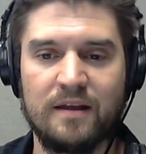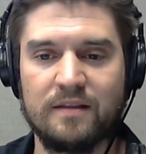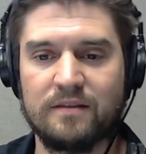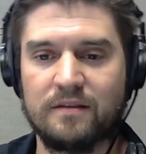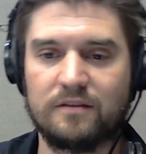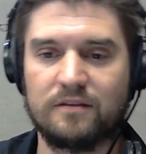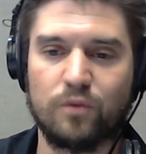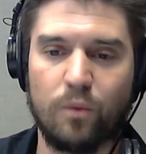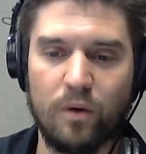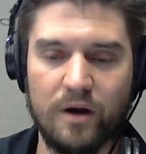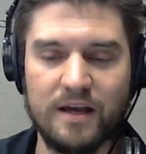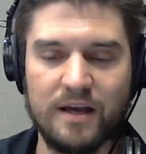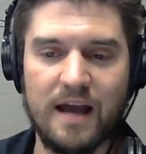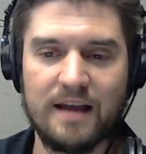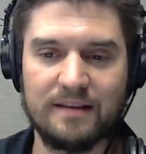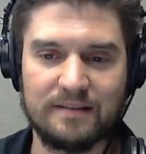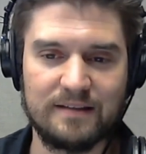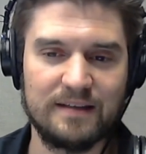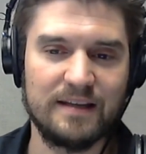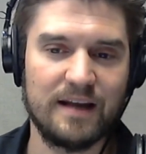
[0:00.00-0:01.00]
the
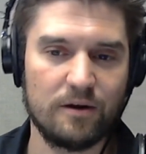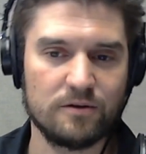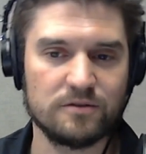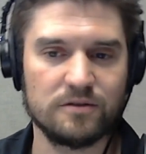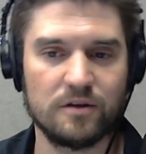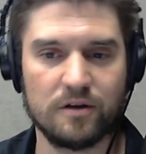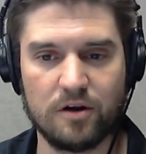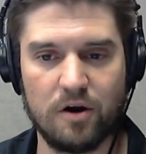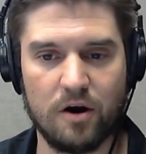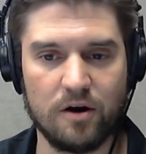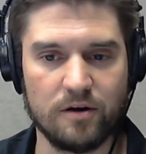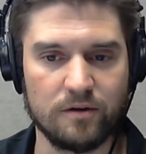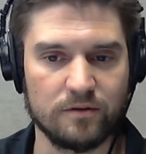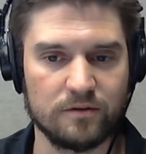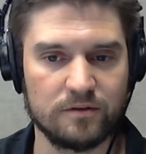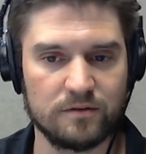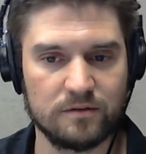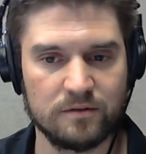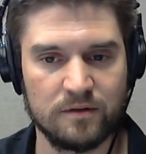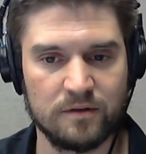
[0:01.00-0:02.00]
2018 Arizona
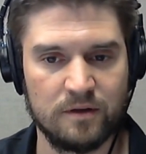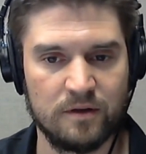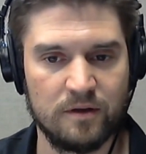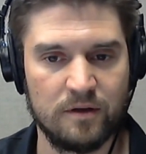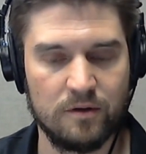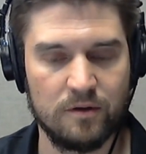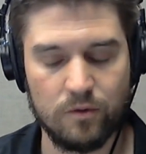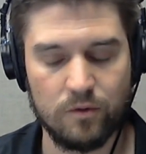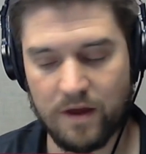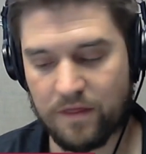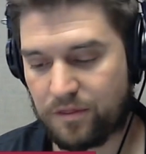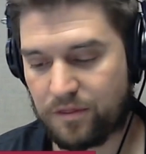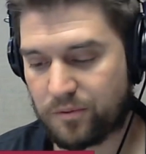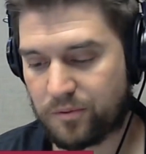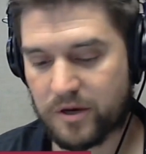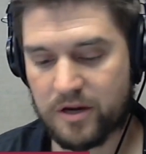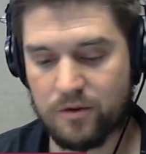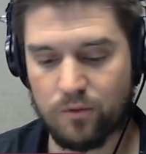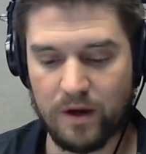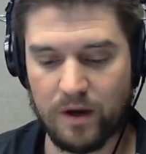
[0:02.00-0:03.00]
Cardinals, who had
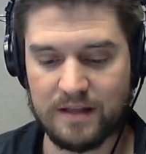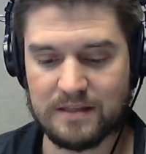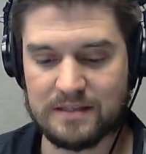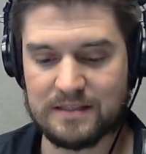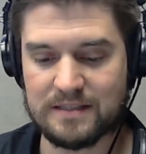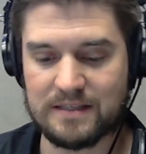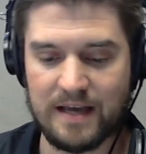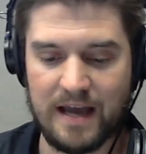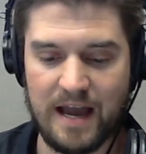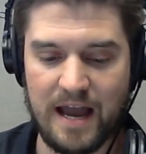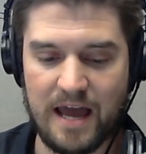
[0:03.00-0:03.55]
3 wins,